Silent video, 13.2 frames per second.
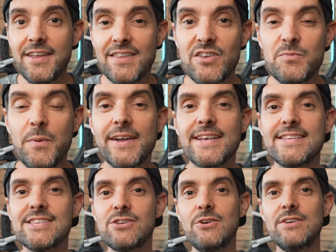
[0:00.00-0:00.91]
think this bike
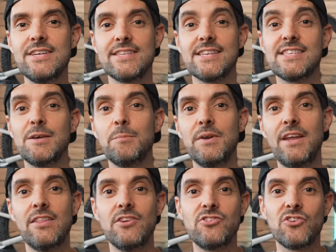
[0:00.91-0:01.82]
is suited to
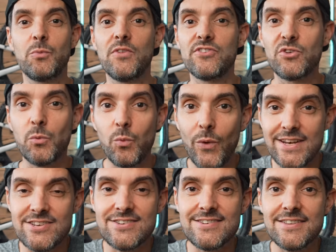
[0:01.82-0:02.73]
somebody that just wants to
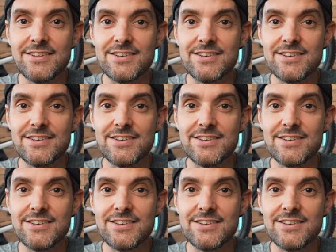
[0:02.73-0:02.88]
winch to